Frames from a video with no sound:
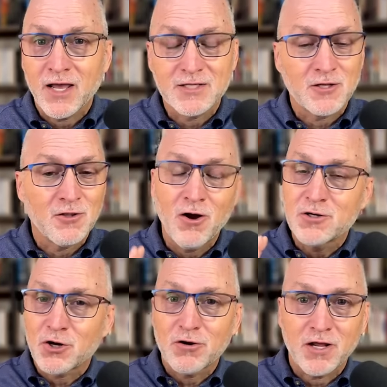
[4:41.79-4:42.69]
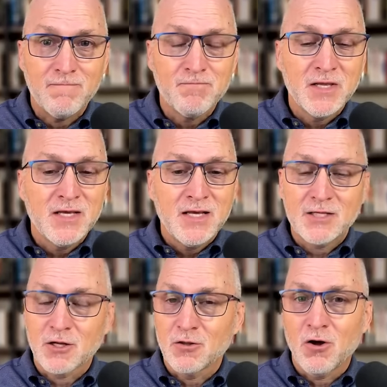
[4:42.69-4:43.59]
It's a long journey. It's
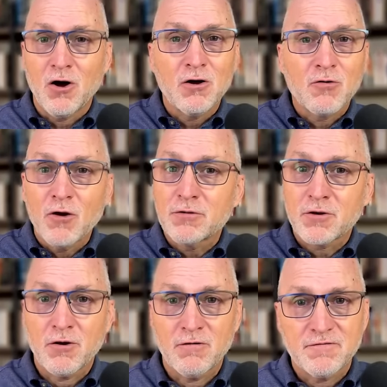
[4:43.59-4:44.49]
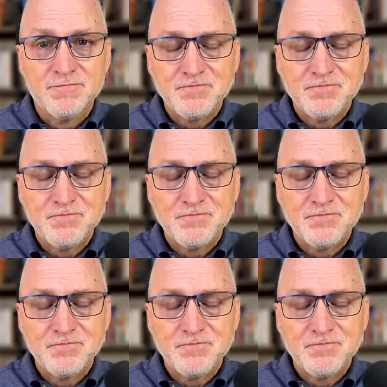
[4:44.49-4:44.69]
a long growth curve.